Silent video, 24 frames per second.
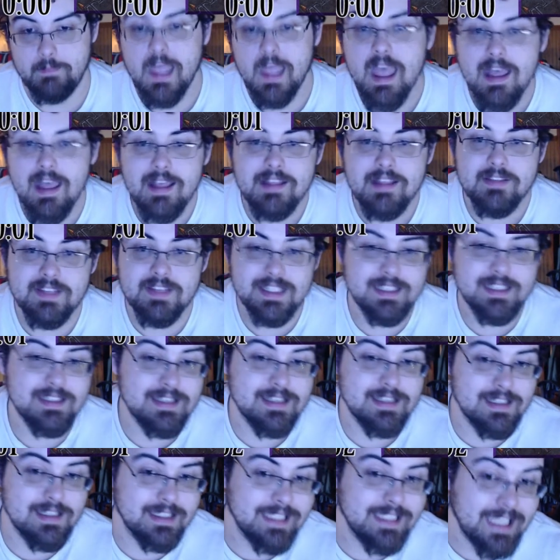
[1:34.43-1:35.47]
This is a
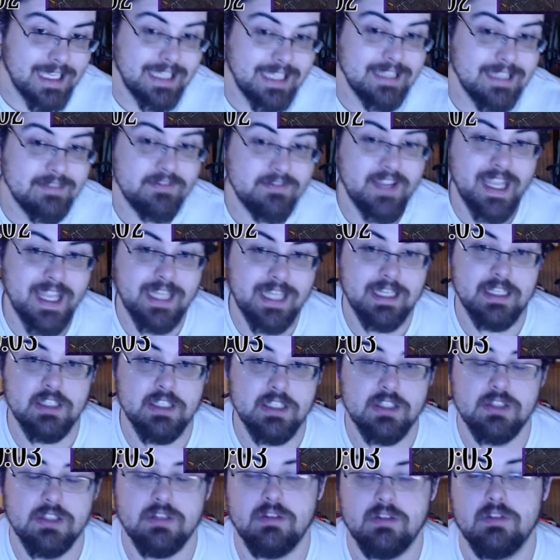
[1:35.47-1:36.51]
key
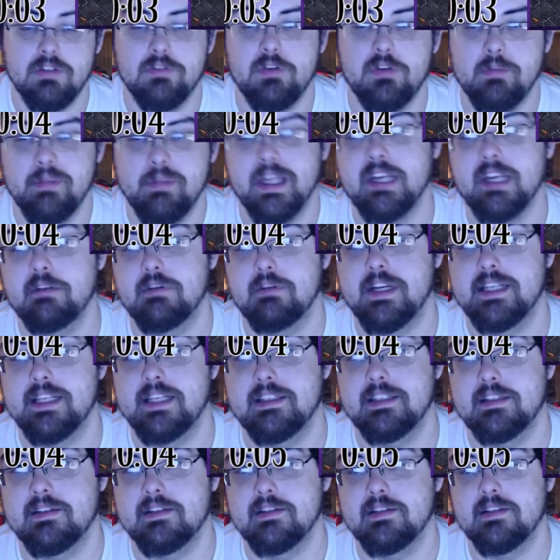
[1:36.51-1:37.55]
advantage for many
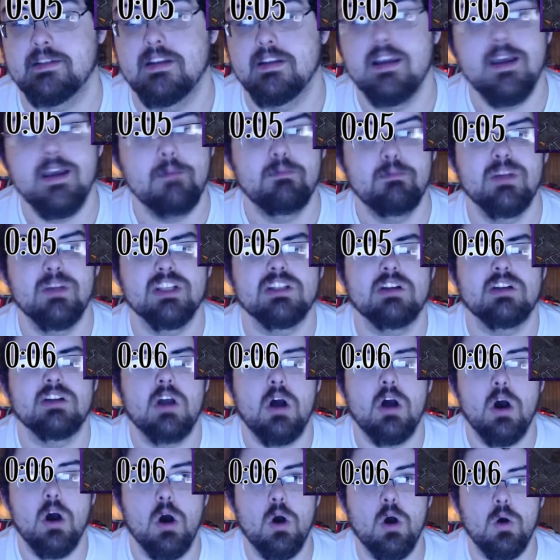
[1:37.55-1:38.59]
reasons, must
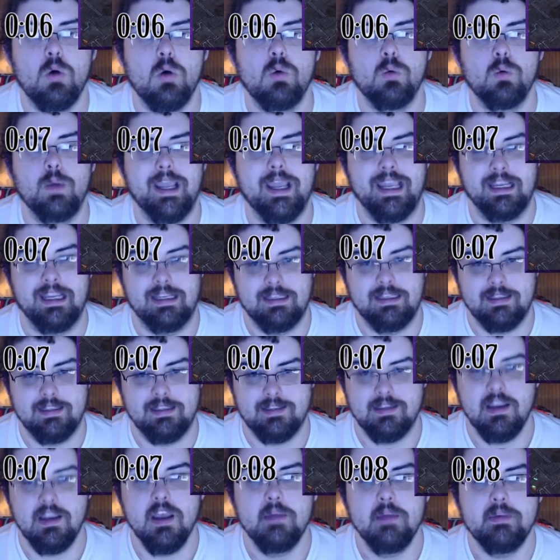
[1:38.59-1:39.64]
always
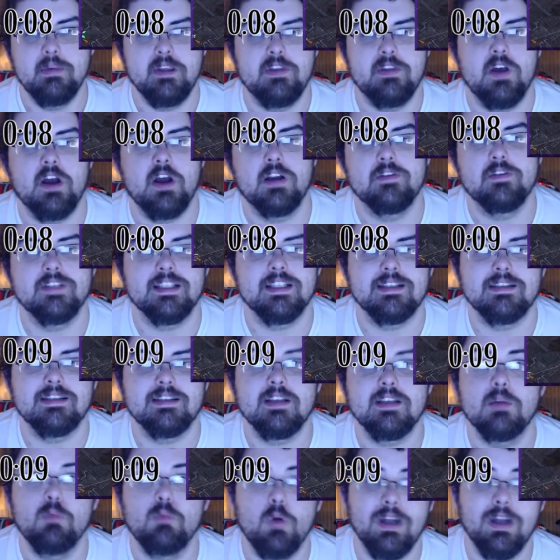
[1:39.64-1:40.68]
be thought of as a
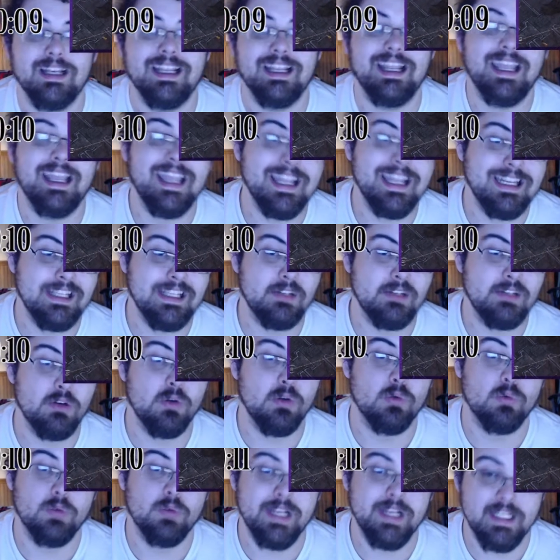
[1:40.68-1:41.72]
somewhat hidden
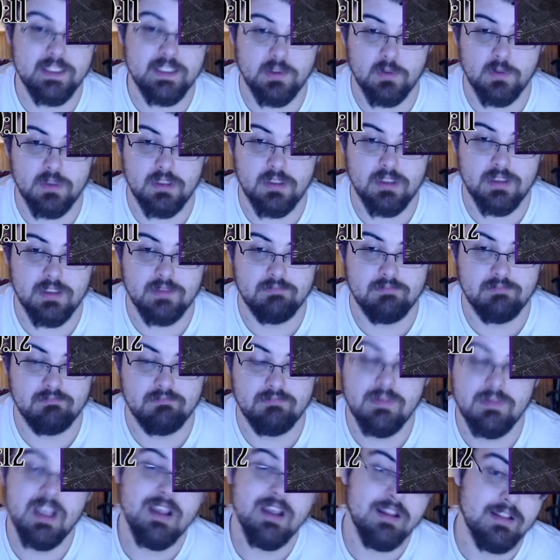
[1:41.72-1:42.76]
resource.
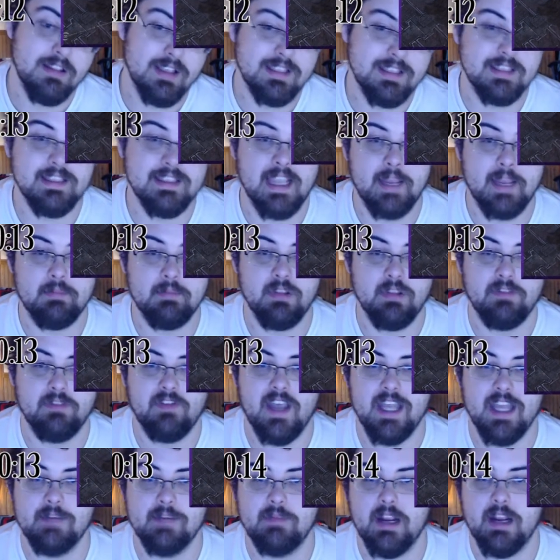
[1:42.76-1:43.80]
This is
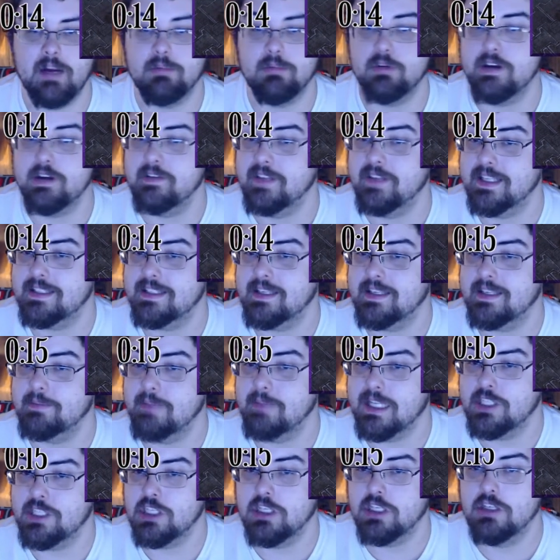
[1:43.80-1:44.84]
amplified by our previously
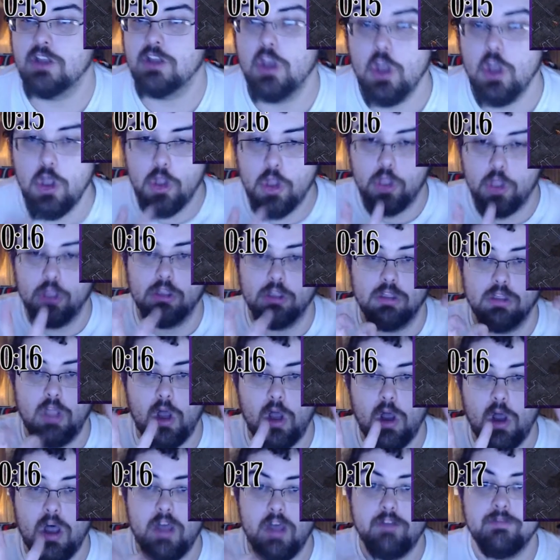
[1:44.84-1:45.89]
mentioned
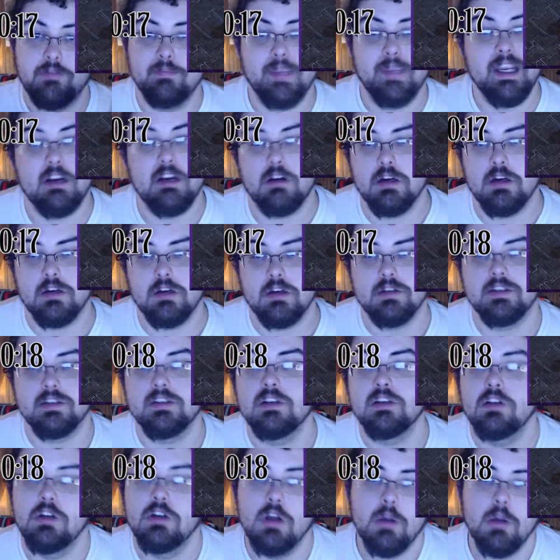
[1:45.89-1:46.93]
law of mirrors.
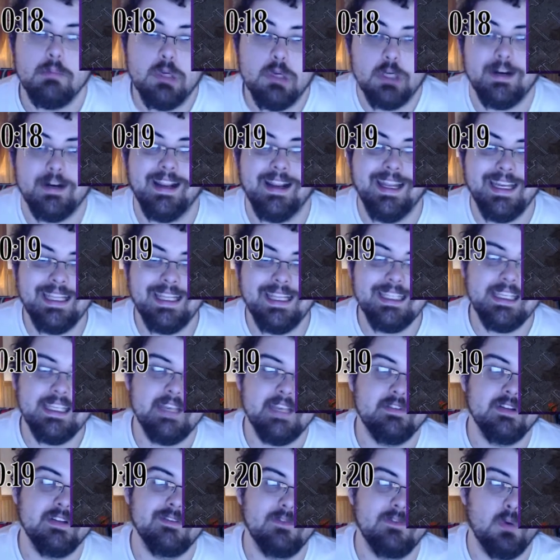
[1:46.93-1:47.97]
Per any
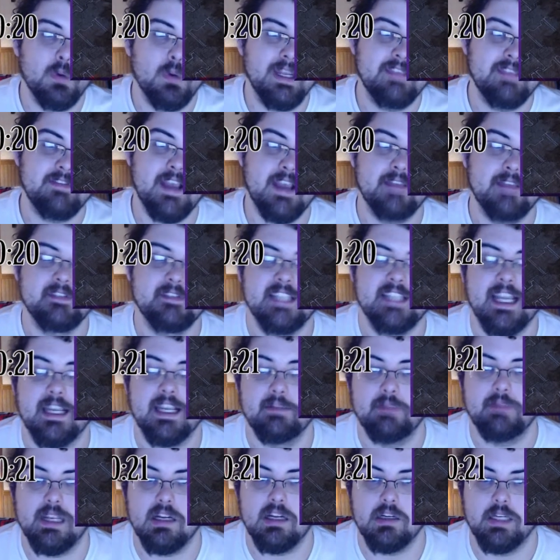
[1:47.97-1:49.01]
given 45-second
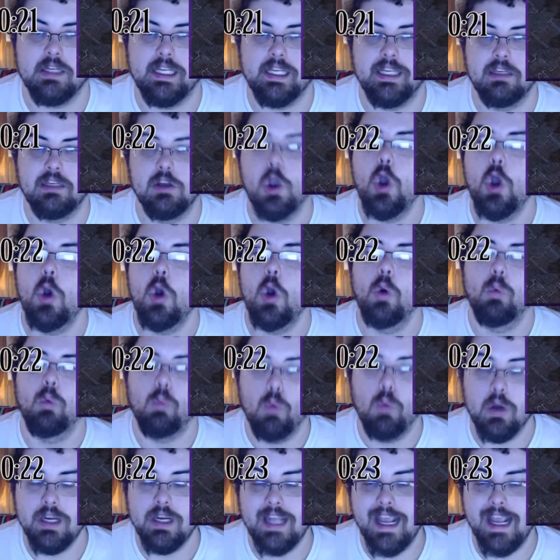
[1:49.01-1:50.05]
period,
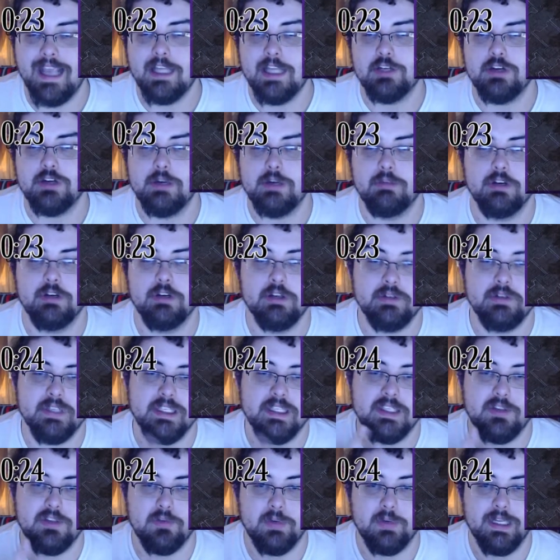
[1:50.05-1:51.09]
one hatchery produces
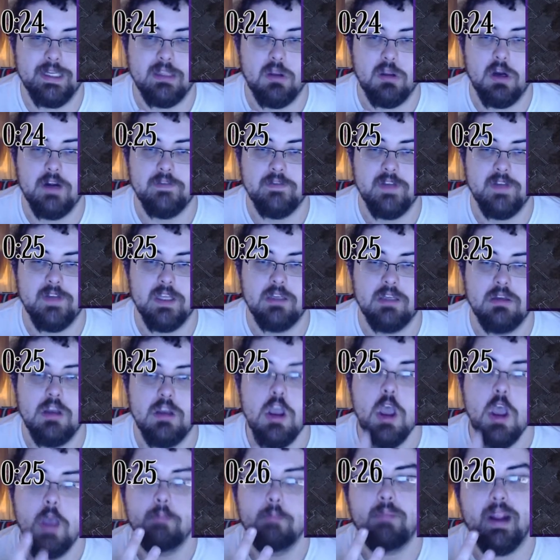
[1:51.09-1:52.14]
3 larvae.
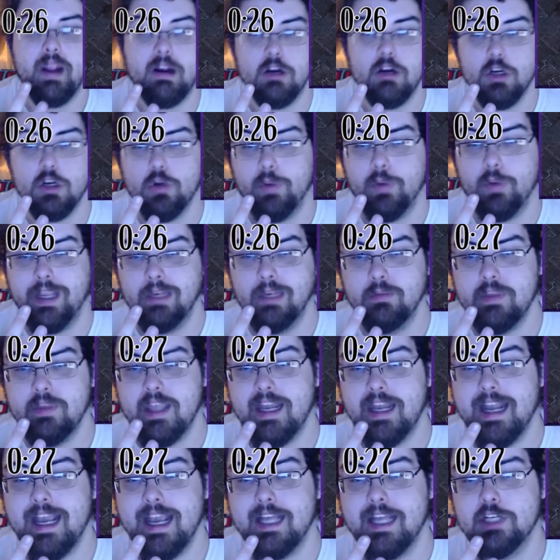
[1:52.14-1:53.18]
Pair a queen with that
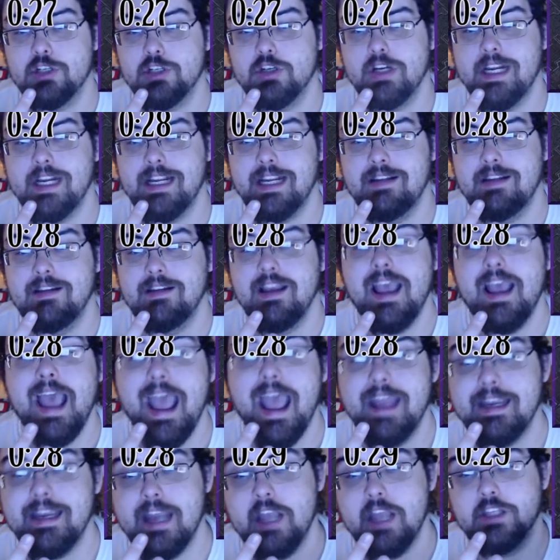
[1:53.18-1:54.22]
hatchery, and
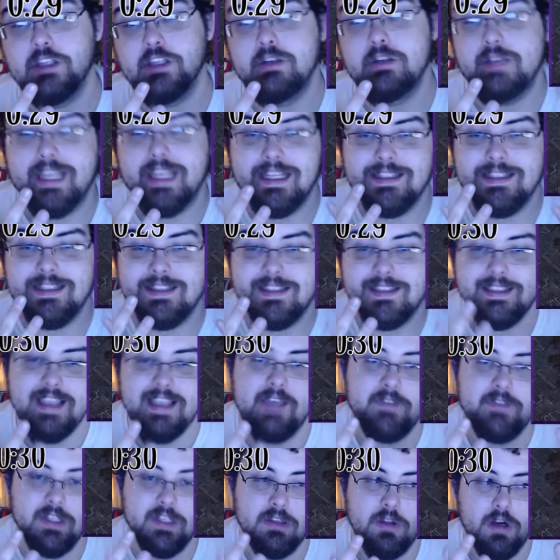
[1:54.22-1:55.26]
now you get
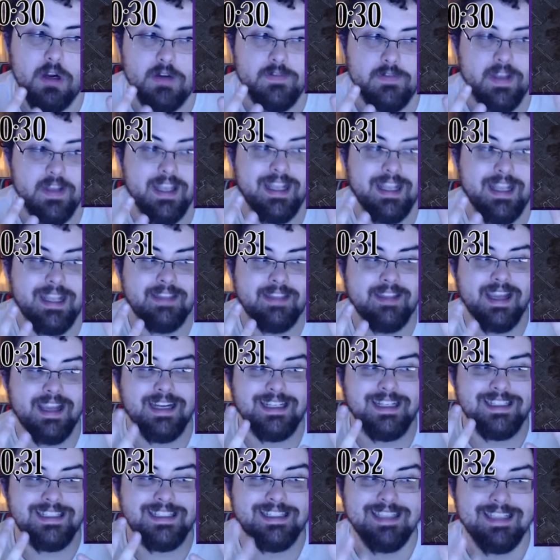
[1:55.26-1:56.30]
7 larvae in that
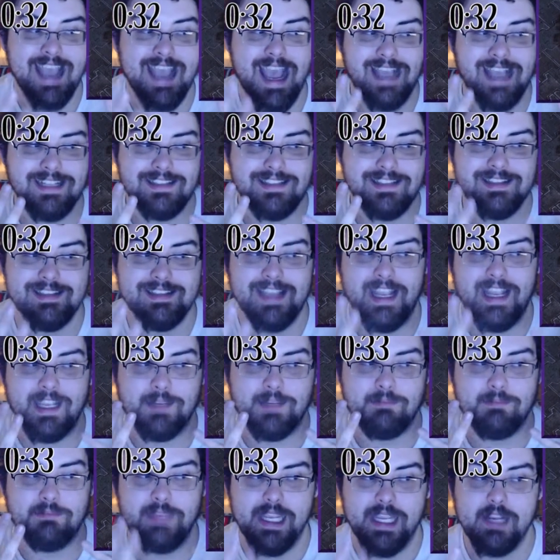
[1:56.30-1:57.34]
exact same
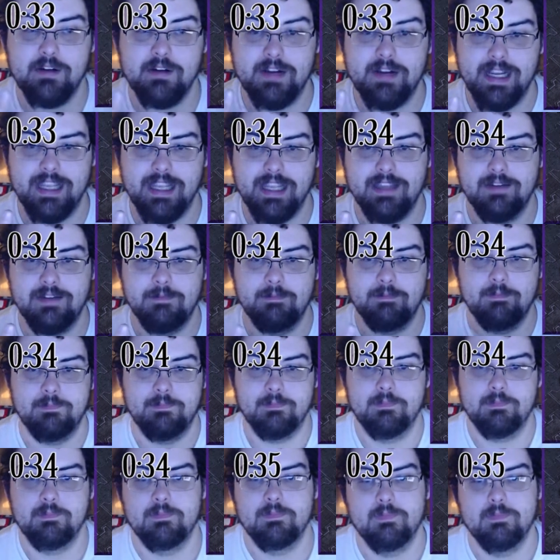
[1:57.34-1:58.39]
period.
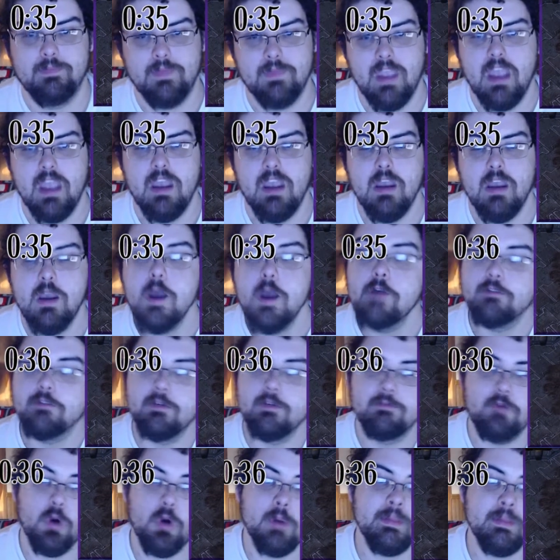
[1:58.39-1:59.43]
From
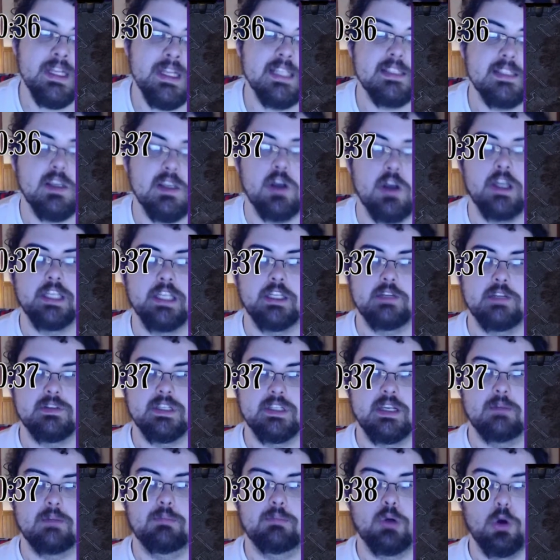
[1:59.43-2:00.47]
4 minutes on, using a
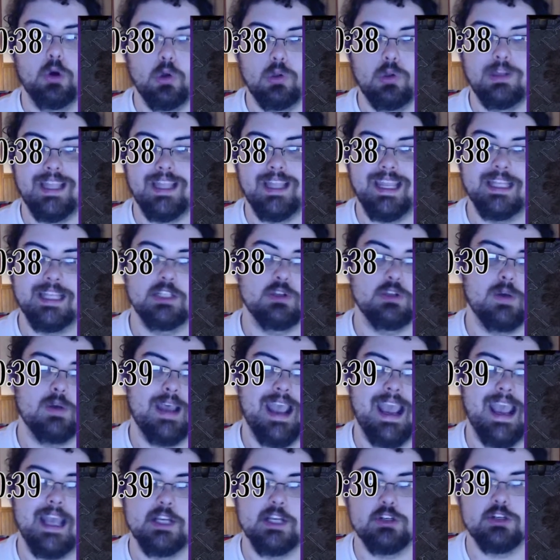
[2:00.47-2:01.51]
pull into a
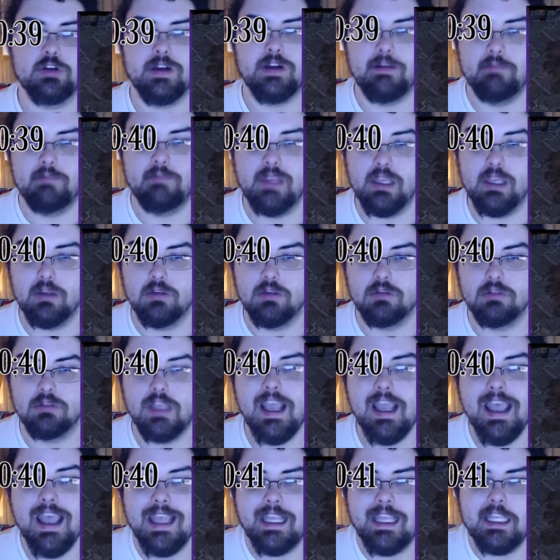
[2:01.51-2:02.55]
hatchery build,
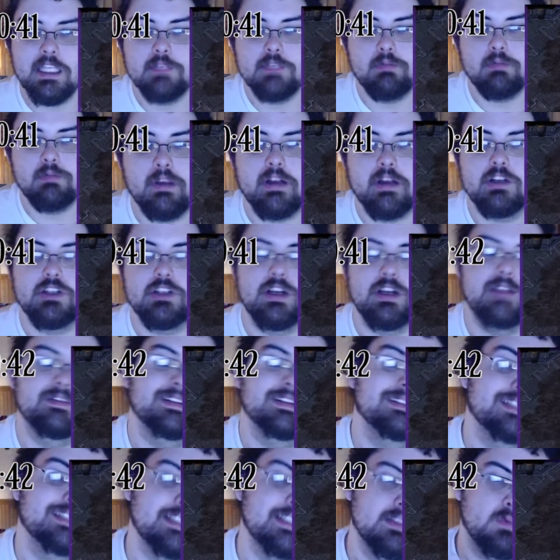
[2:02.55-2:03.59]
each player have at
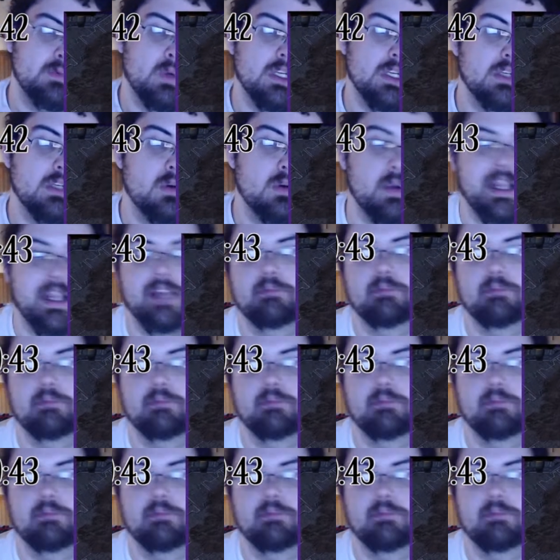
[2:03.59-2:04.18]
least 1 queen.